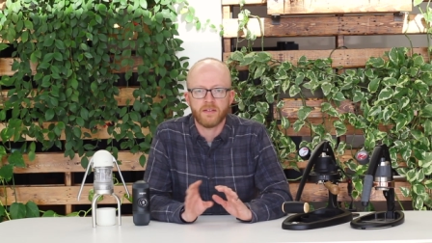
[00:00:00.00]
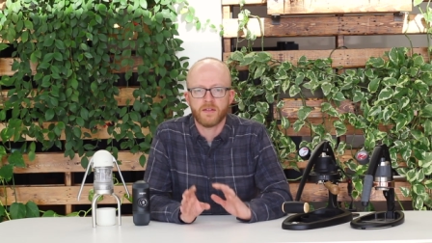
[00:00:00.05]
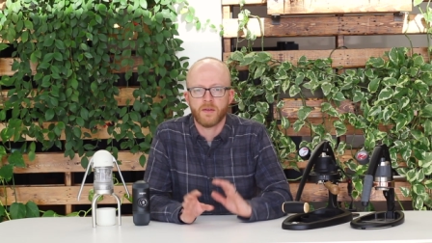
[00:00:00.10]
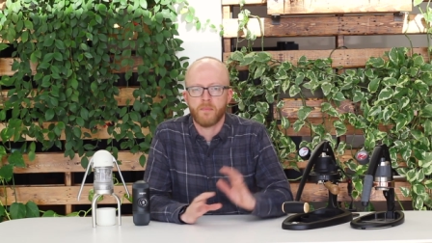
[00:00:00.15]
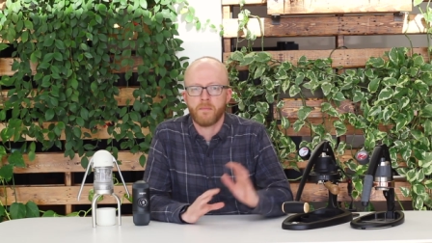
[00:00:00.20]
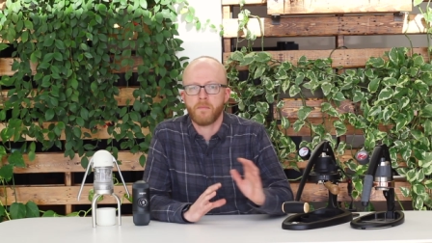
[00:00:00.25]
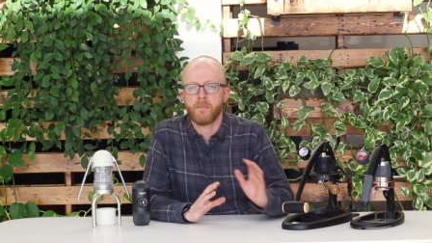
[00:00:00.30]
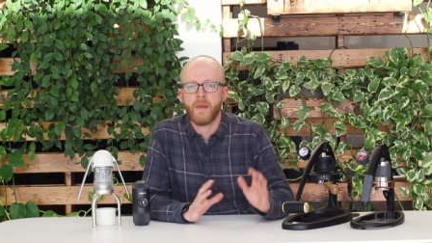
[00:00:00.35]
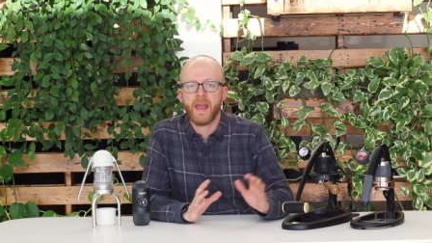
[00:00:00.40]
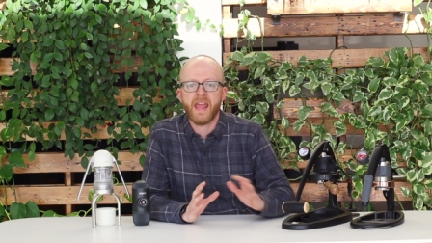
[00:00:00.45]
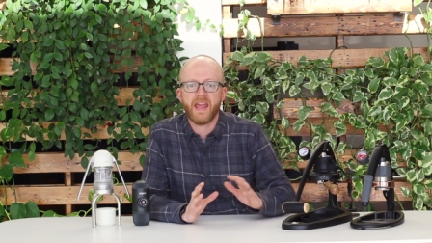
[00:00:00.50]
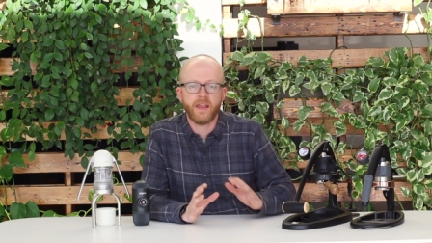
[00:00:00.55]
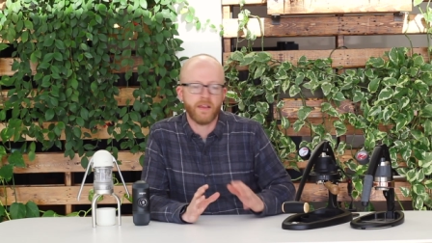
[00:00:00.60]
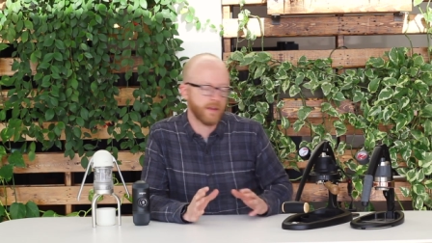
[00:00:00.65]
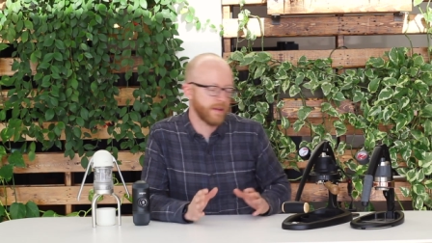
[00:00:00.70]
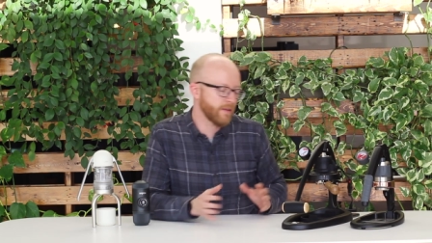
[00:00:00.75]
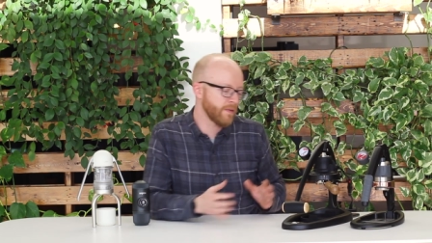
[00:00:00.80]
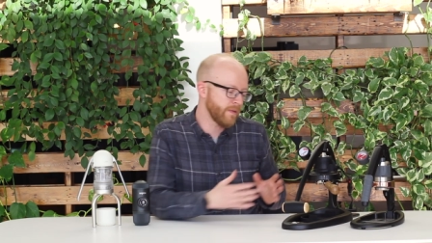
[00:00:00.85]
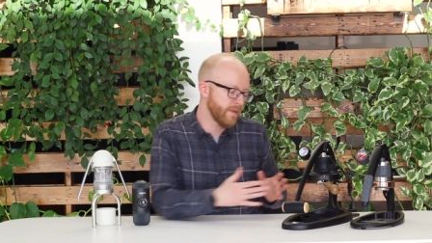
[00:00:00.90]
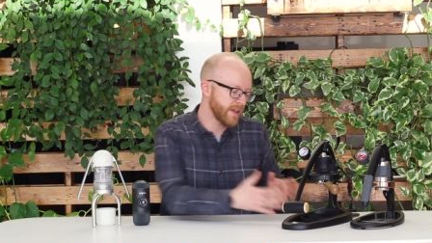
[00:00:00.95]
to make
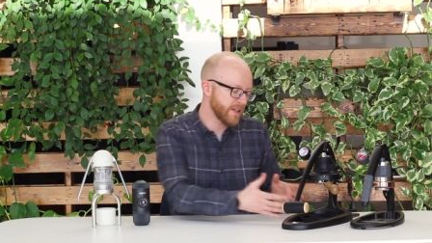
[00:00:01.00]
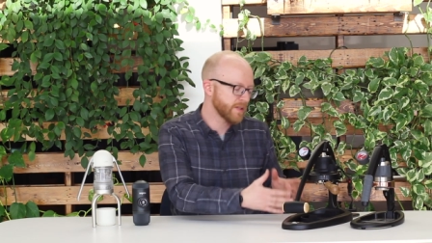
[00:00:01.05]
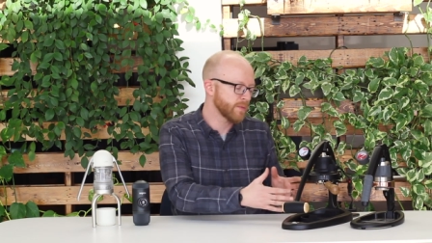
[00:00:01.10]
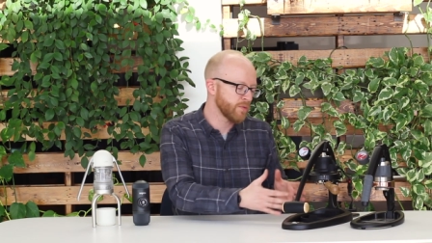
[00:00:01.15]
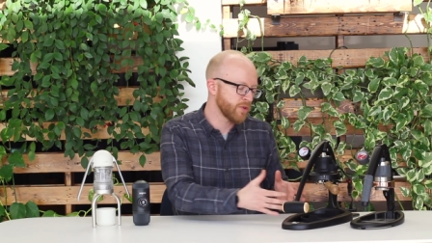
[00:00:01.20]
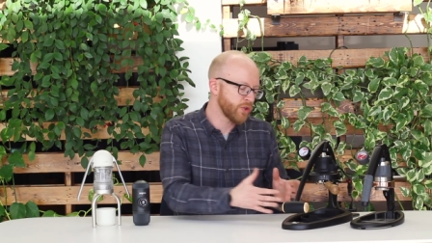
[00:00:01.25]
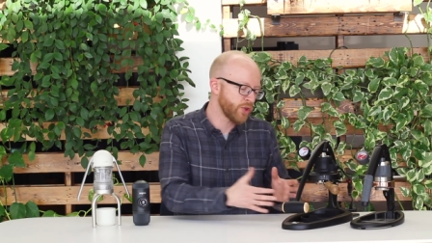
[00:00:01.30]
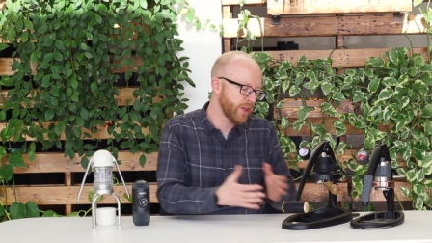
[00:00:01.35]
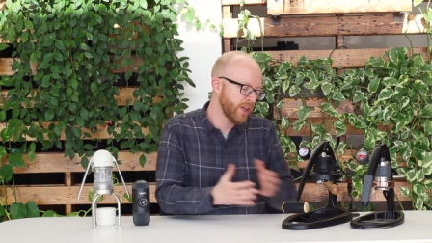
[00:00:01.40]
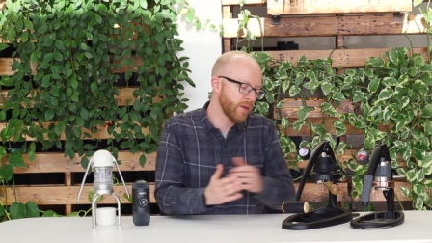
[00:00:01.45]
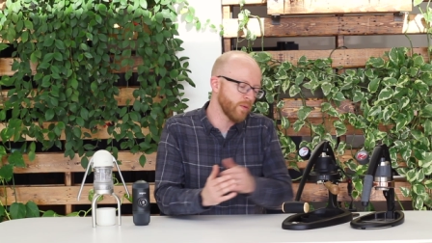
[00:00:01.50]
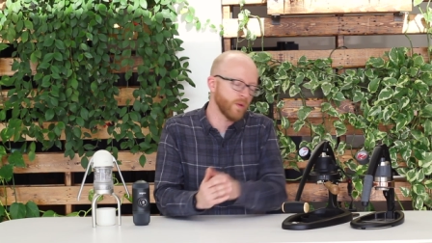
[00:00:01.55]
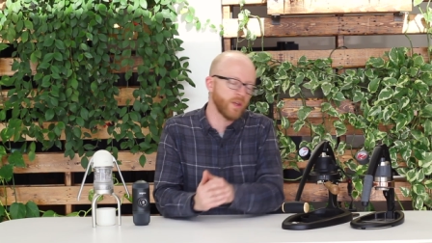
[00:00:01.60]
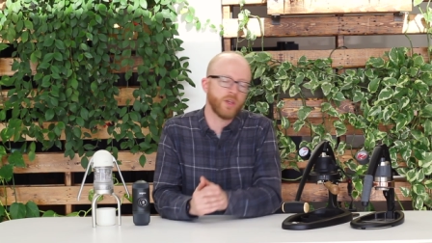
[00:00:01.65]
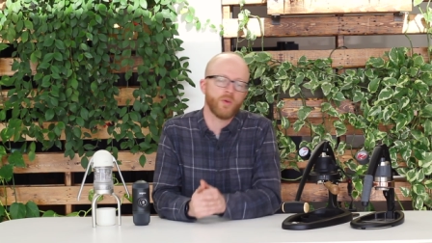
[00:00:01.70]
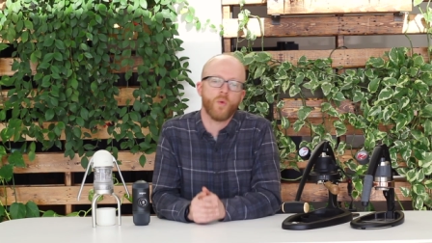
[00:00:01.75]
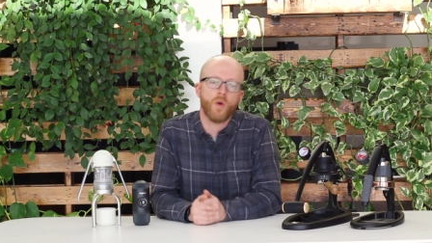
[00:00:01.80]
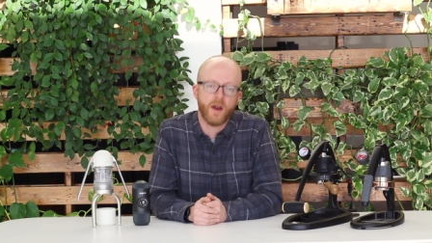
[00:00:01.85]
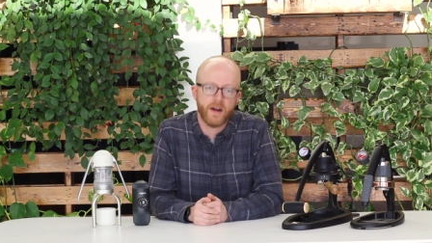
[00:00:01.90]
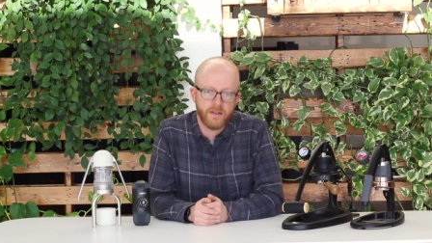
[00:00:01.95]
this machine what
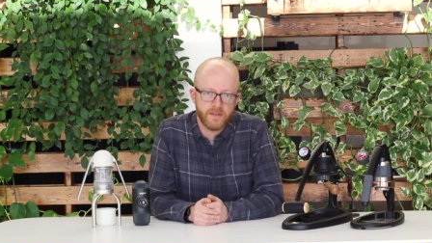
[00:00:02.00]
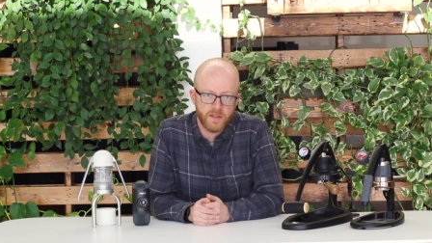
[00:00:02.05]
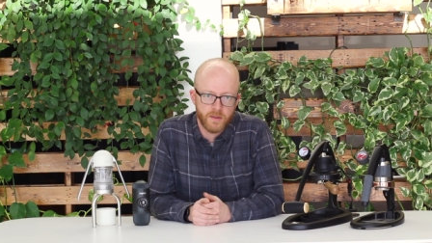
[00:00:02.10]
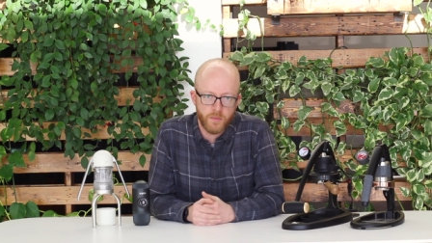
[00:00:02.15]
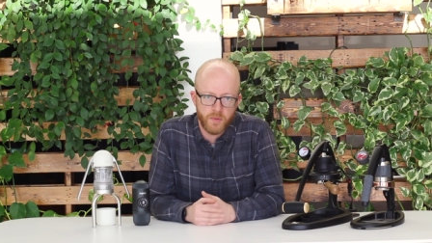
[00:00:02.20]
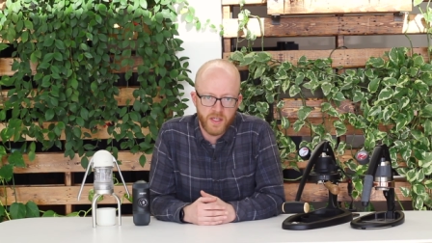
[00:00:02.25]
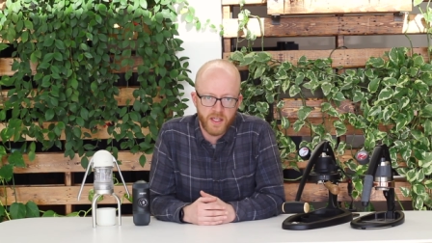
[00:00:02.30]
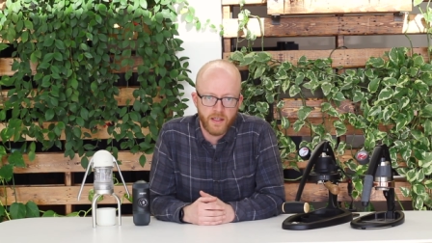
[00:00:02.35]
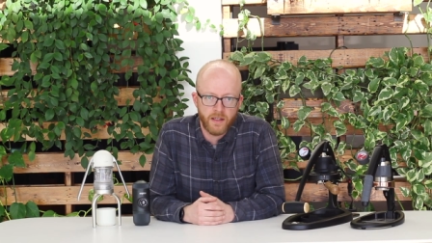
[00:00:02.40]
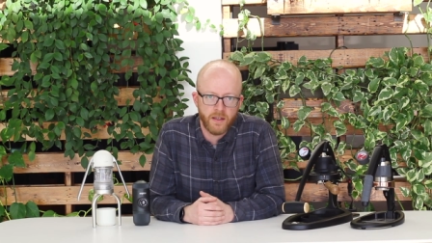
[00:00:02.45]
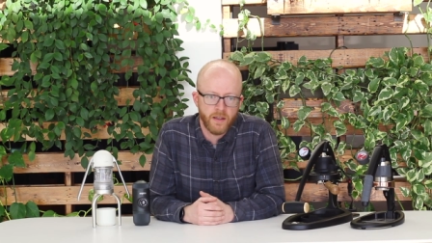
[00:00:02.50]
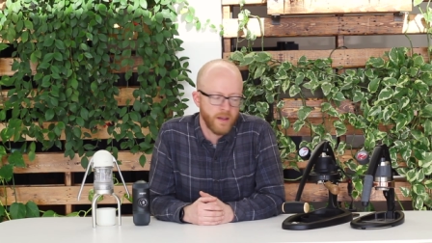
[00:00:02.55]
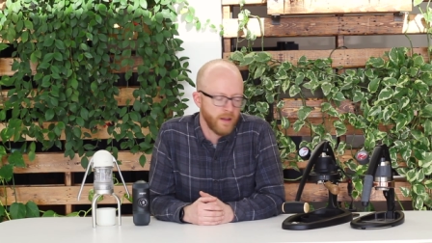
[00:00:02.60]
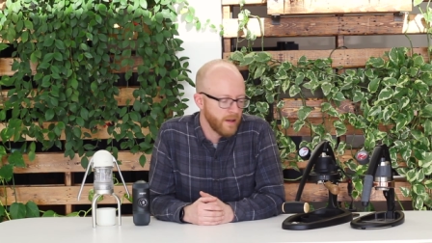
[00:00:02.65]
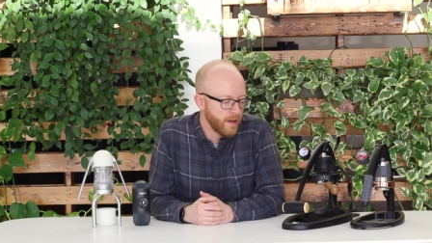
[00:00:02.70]
you want it to be